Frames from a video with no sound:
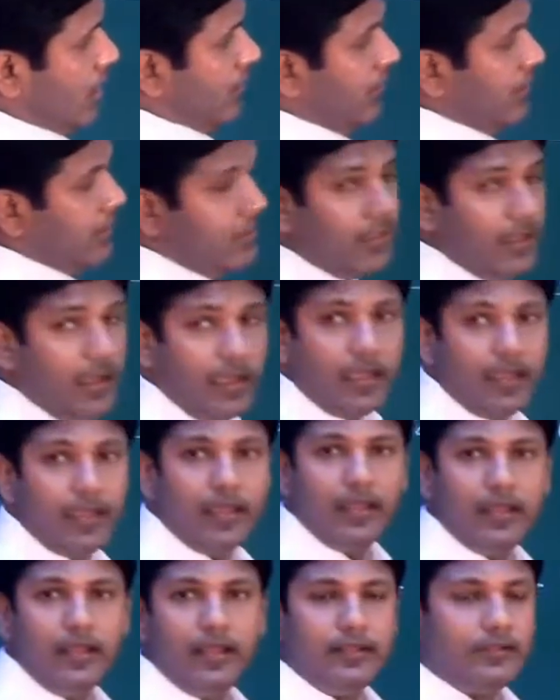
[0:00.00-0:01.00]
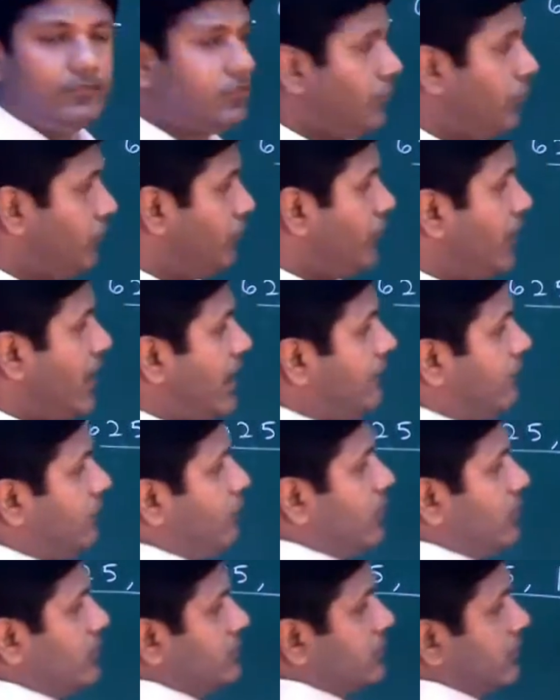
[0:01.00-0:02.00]
Right there. So 5
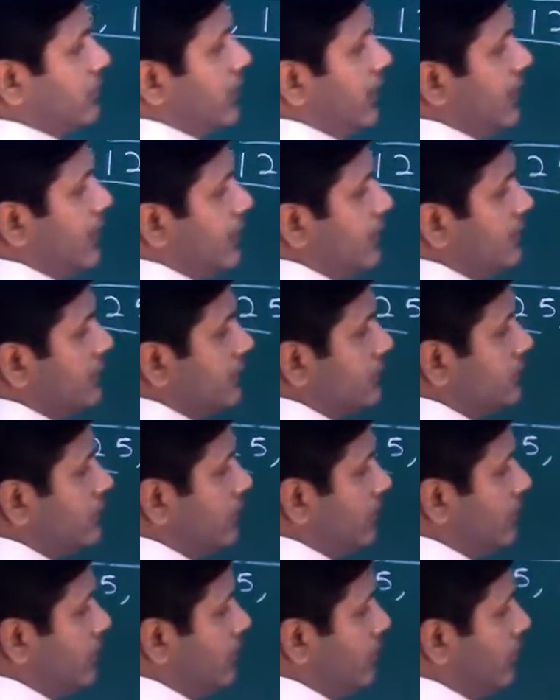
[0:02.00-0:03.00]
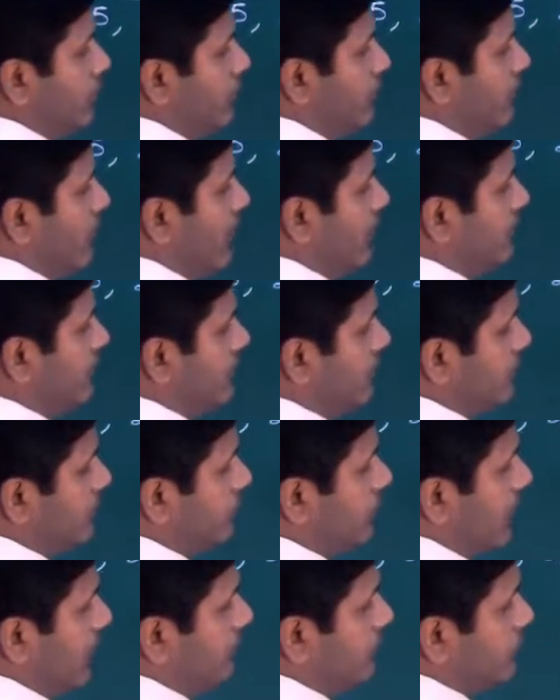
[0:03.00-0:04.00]
works, okay? So I'm going to put 5 times
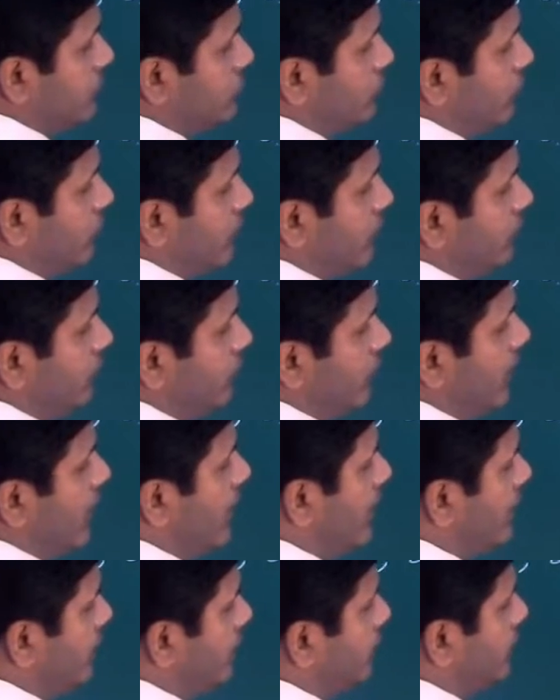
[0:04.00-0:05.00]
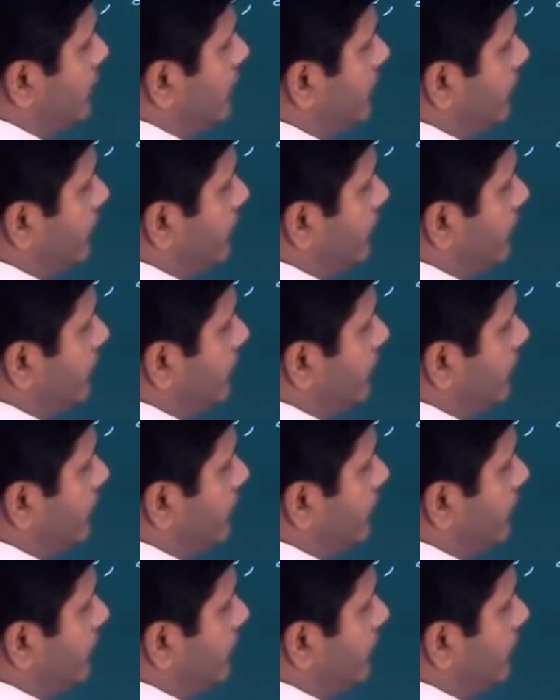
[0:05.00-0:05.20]
5 is 25.